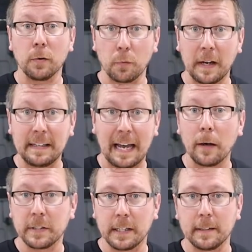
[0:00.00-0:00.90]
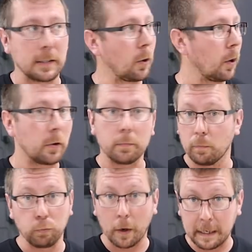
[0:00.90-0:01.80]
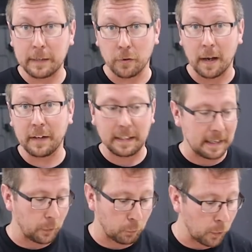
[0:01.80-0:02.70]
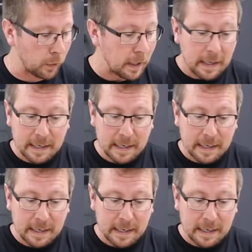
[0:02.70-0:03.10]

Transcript: right now, to get the car running and driving it down the road